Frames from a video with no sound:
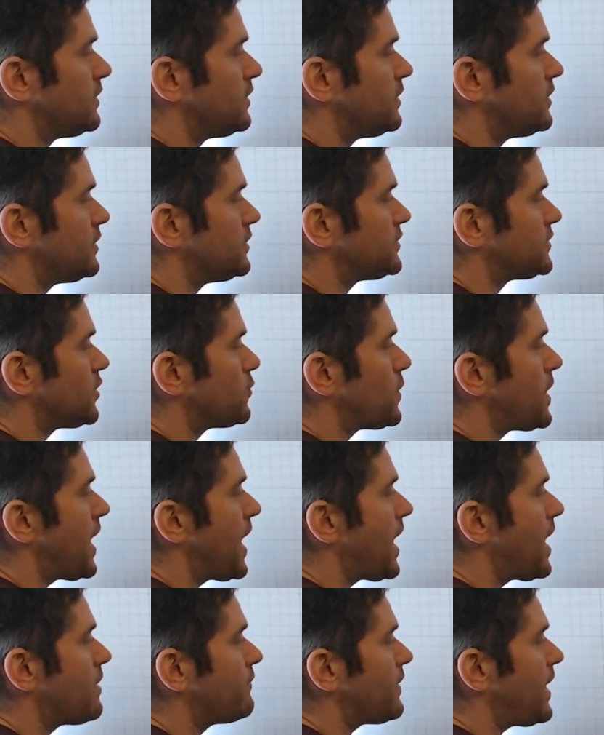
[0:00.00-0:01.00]
So we
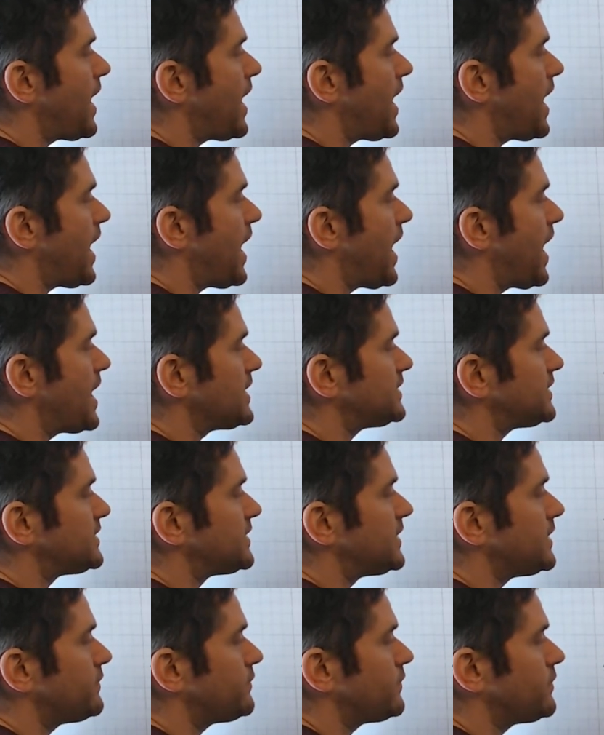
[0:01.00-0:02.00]
have
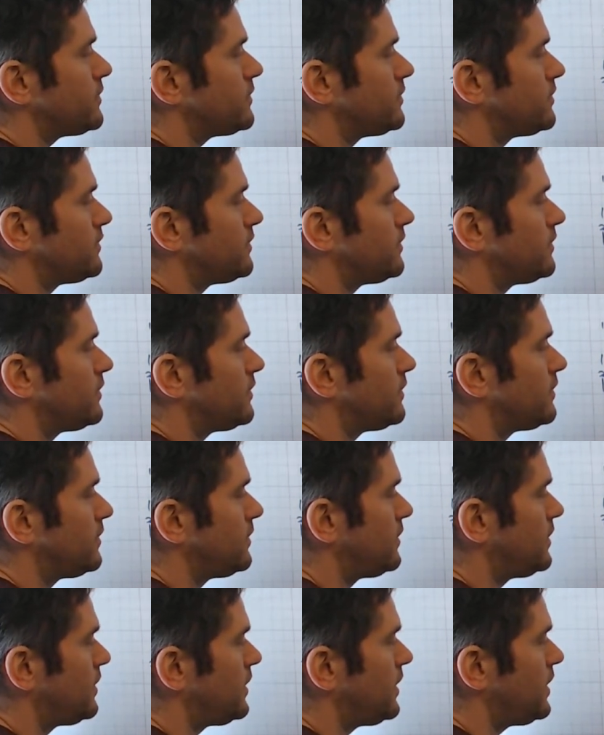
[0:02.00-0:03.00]
additive
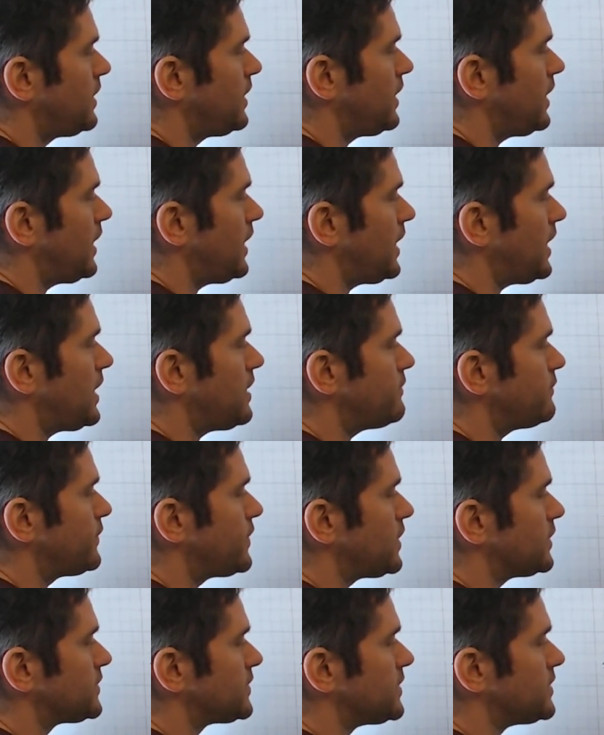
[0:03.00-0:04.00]

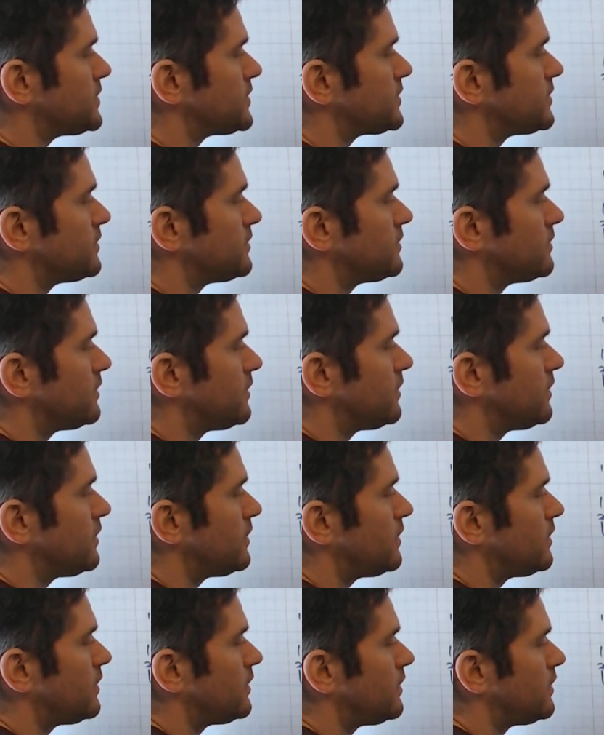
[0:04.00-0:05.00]
inverses.
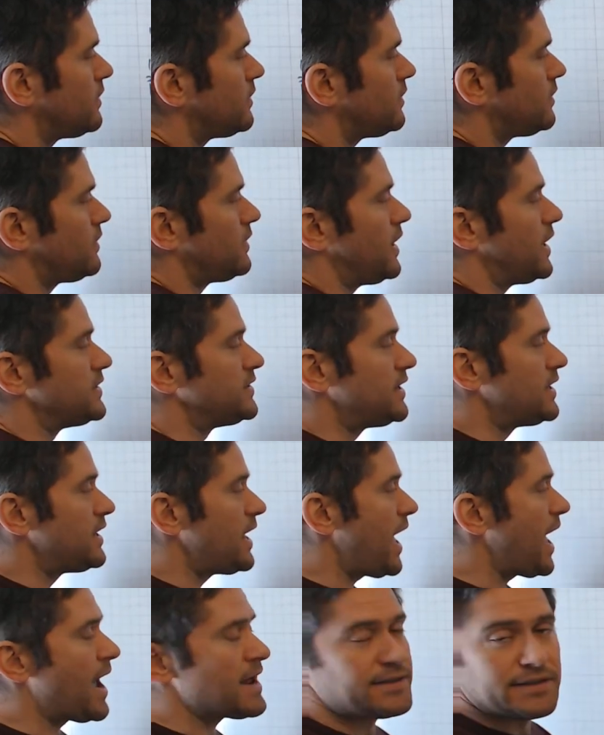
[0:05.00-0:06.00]
As in
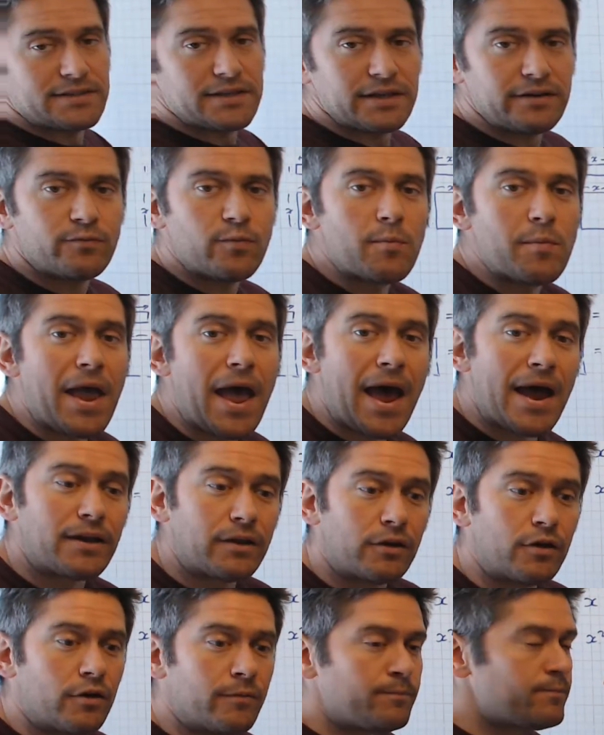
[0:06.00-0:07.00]
additive, when we
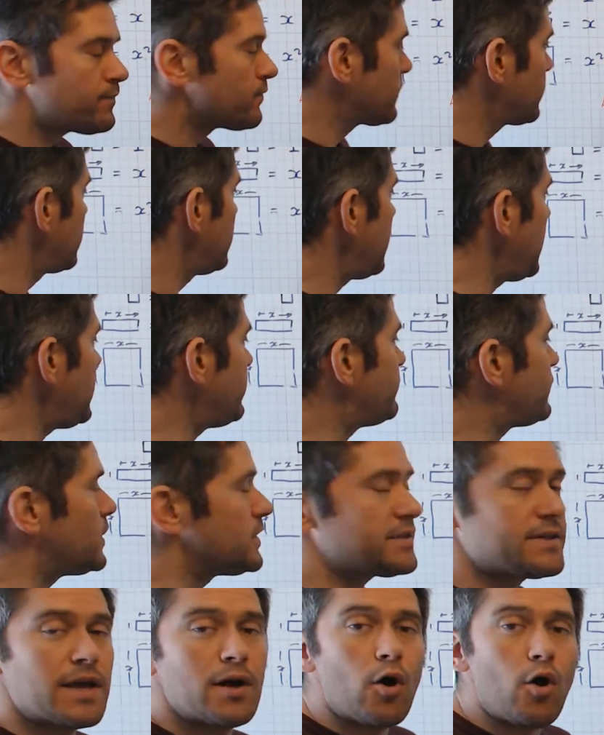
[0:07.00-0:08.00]
add them,
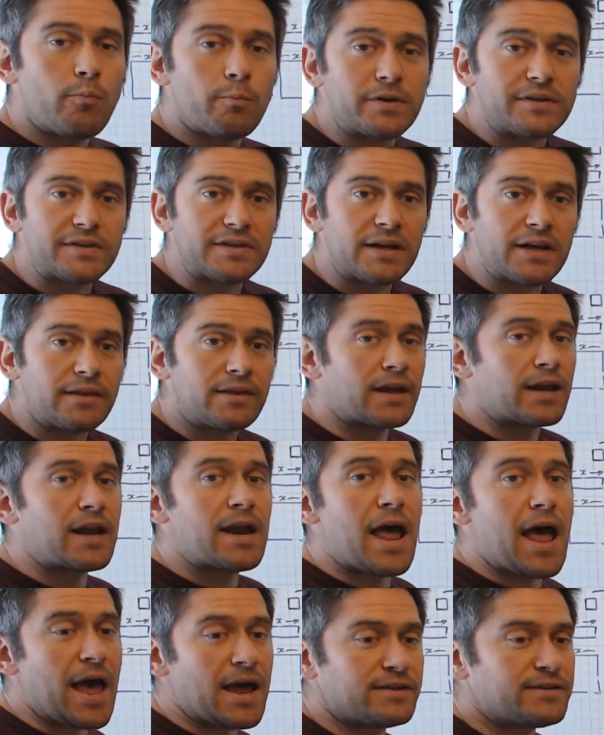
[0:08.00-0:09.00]
inverse, their opposite, they're
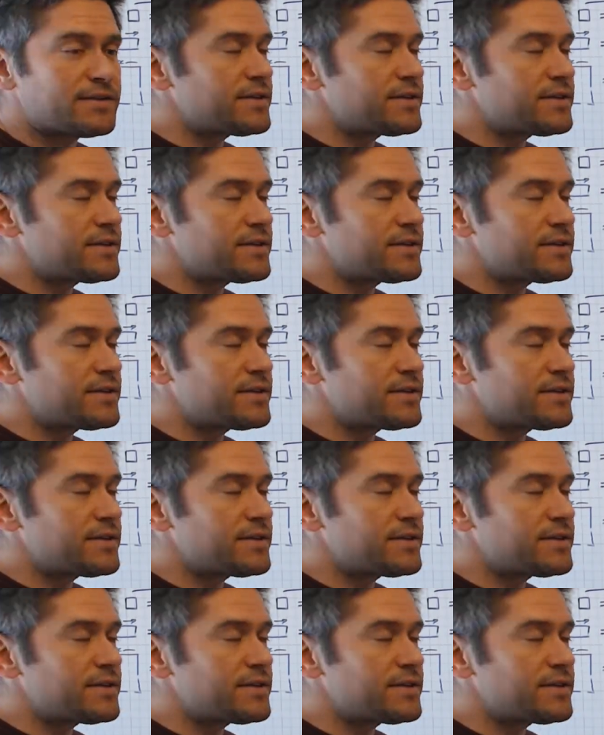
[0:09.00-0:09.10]
going to add to